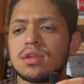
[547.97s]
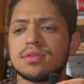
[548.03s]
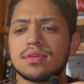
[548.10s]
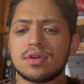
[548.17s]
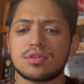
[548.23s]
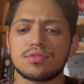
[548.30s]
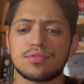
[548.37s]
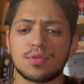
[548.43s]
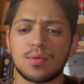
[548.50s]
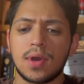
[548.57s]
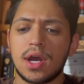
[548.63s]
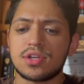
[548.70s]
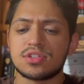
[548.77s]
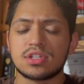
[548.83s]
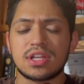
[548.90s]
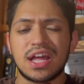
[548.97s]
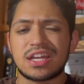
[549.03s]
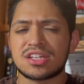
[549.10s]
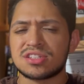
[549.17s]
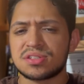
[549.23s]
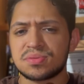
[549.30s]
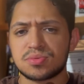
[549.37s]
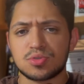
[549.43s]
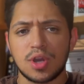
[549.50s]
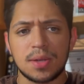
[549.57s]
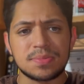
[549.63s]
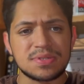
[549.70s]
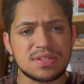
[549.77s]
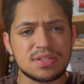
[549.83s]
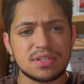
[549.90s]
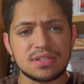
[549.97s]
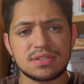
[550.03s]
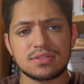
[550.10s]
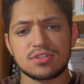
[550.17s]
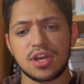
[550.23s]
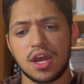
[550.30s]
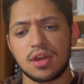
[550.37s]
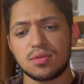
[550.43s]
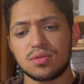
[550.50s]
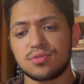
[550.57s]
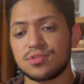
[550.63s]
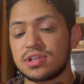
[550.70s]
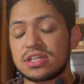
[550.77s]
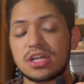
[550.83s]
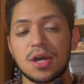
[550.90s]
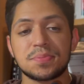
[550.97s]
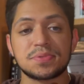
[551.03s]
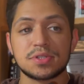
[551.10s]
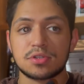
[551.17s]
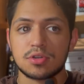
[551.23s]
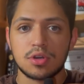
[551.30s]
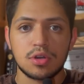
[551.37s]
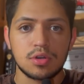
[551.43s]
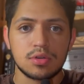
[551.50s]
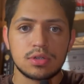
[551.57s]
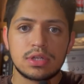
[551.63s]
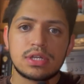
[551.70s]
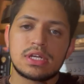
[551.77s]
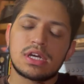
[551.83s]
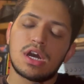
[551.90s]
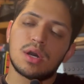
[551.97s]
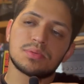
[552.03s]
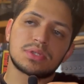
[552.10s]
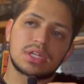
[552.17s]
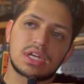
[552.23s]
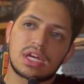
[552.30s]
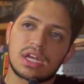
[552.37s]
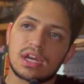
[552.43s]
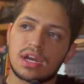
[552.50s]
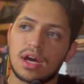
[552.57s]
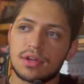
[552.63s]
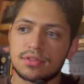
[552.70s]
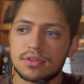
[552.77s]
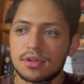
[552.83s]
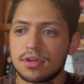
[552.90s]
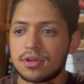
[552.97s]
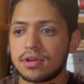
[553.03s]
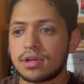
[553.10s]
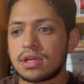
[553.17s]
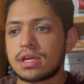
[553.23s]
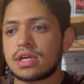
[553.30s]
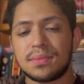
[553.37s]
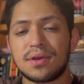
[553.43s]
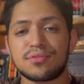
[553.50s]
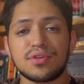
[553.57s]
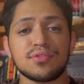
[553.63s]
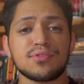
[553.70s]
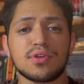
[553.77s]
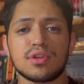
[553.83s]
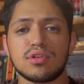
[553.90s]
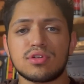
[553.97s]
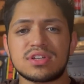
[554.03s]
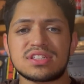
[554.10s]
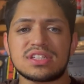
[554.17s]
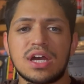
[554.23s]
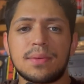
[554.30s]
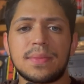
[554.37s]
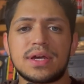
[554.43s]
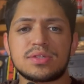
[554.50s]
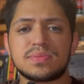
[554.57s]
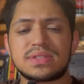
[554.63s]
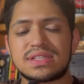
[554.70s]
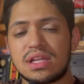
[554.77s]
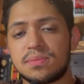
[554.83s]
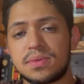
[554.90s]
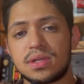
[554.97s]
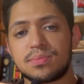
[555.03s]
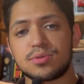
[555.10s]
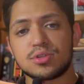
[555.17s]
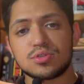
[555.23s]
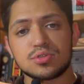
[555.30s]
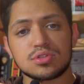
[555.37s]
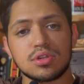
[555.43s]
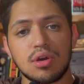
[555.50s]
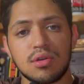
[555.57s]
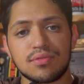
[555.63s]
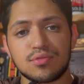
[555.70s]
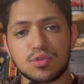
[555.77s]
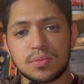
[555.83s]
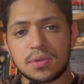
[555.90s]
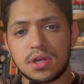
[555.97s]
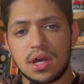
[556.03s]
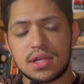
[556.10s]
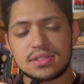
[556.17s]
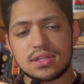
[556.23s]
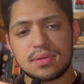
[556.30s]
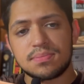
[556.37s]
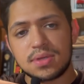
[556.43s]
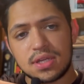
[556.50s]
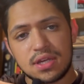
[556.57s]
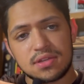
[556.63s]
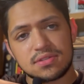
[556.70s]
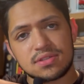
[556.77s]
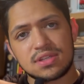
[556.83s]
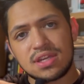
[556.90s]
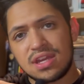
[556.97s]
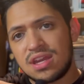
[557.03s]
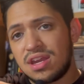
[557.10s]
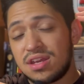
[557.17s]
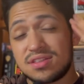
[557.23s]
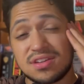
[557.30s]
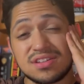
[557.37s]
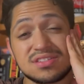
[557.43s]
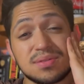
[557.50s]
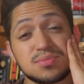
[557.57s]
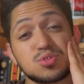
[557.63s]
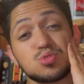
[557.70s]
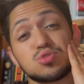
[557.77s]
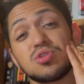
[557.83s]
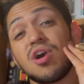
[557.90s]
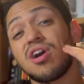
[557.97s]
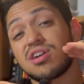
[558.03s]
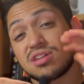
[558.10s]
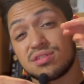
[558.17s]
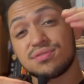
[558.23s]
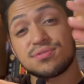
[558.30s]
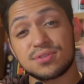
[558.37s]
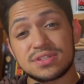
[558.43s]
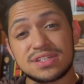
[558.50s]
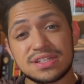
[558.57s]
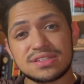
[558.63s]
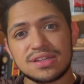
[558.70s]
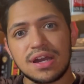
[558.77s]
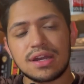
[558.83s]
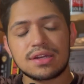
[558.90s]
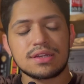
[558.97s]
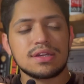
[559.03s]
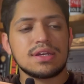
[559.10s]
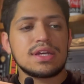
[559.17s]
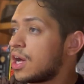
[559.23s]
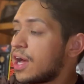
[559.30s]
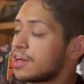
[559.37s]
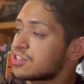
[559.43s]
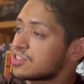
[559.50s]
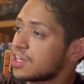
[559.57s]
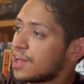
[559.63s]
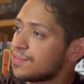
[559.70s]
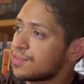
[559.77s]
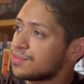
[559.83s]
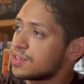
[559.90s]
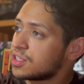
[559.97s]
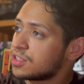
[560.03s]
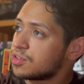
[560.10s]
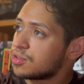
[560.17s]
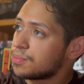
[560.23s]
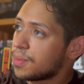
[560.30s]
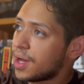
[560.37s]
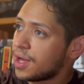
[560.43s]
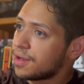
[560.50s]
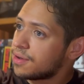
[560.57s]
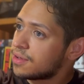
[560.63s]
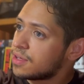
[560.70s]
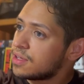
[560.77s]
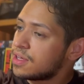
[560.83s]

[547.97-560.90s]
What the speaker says: Thank you for watching. Like and subscribe to this channel. It really helps it grow, helps it get it out there. My friend for the longest time has been telling me to produce long form content because he thinks I'm too talkative for TikTok. I actually have a video in mind